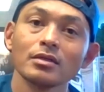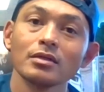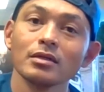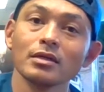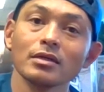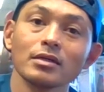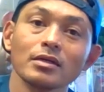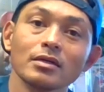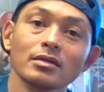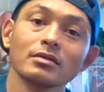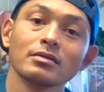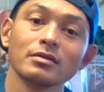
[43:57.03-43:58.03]

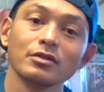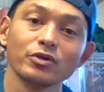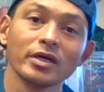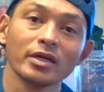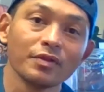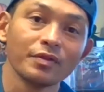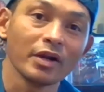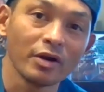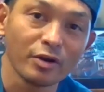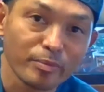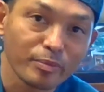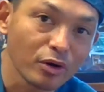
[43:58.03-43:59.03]
and you get on there on
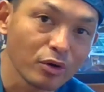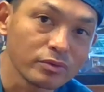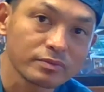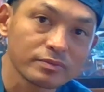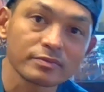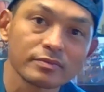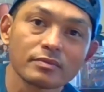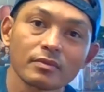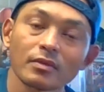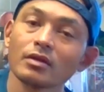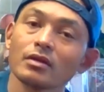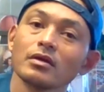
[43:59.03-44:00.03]
a boat
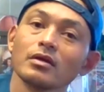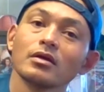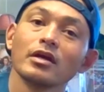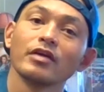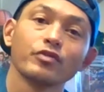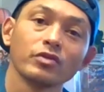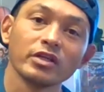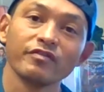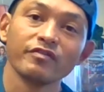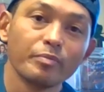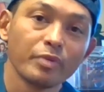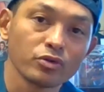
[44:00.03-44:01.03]
if you leave
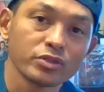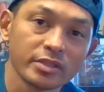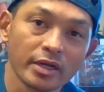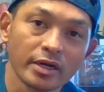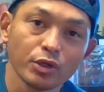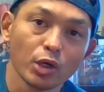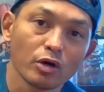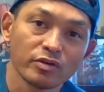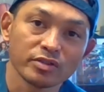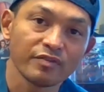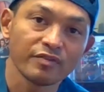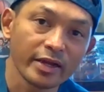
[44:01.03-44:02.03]
the boats there you always
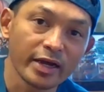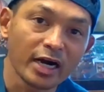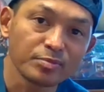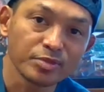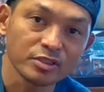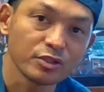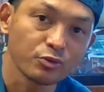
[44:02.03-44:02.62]
have that option to